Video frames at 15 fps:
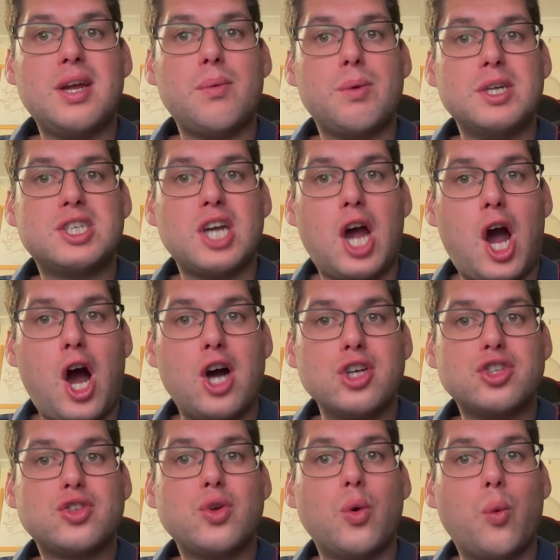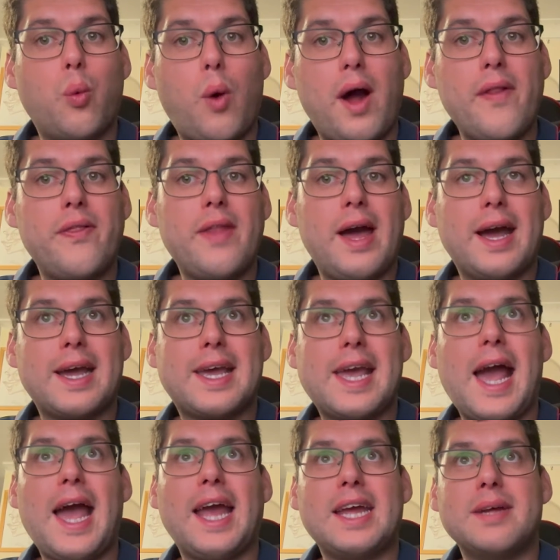which Arsenal won that
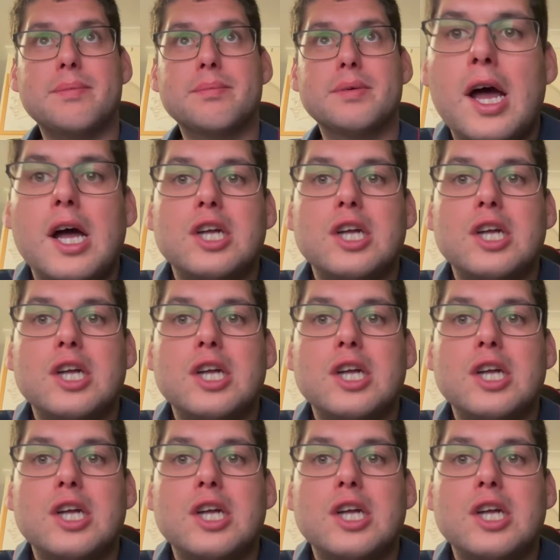game.